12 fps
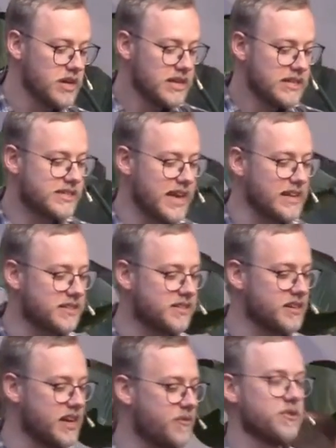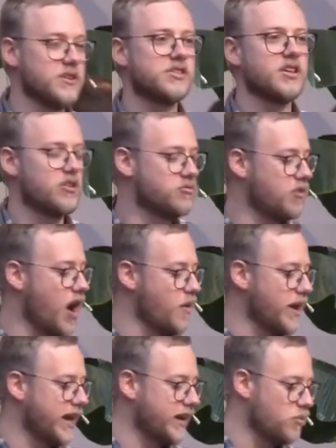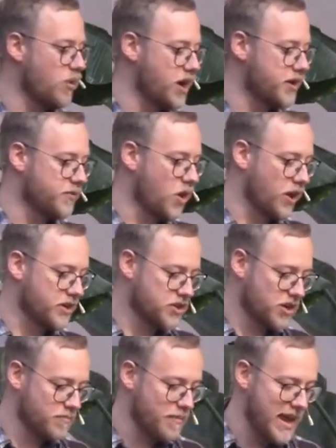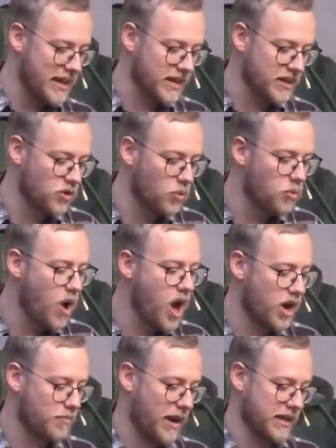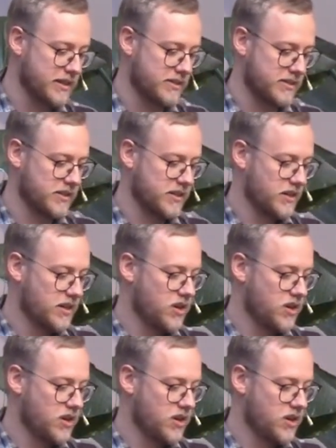sense the difference that growing in a word of knowledge could make in your workplace,